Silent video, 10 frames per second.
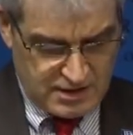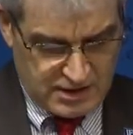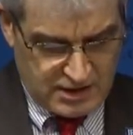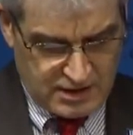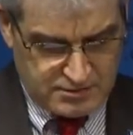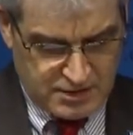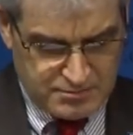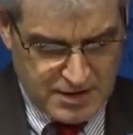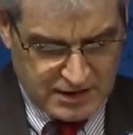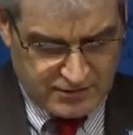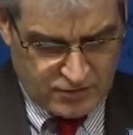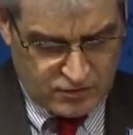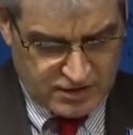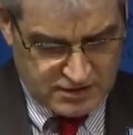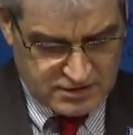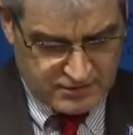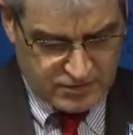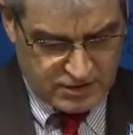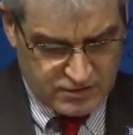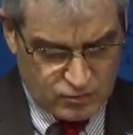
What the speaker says: in many of those activities.